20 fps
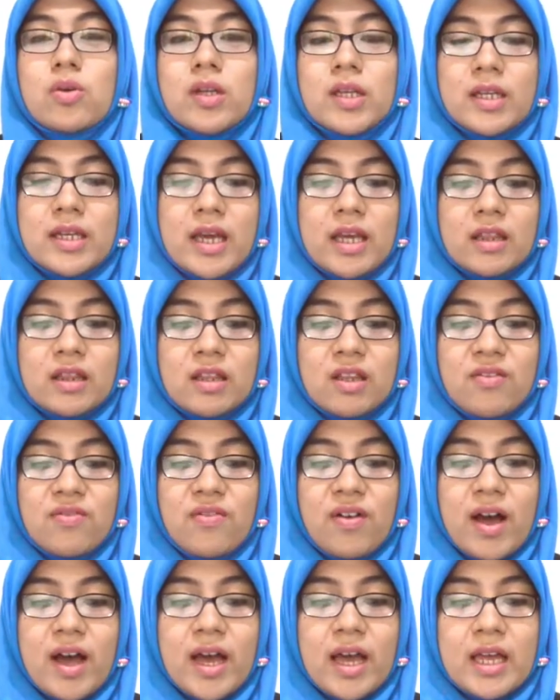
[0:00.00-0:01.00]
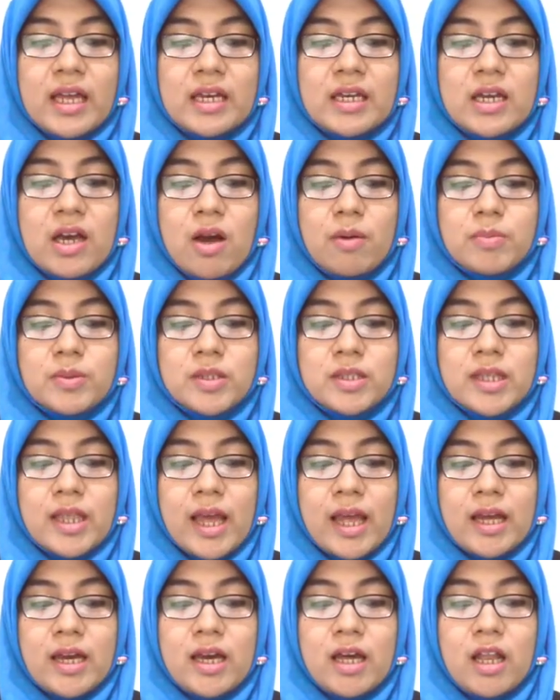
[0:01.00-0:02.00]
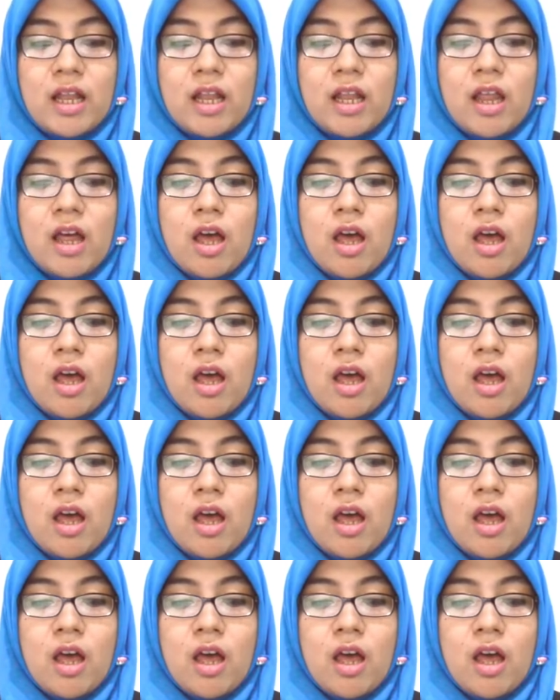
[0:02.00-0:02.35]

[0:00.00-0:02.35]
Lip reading: identify the obstacle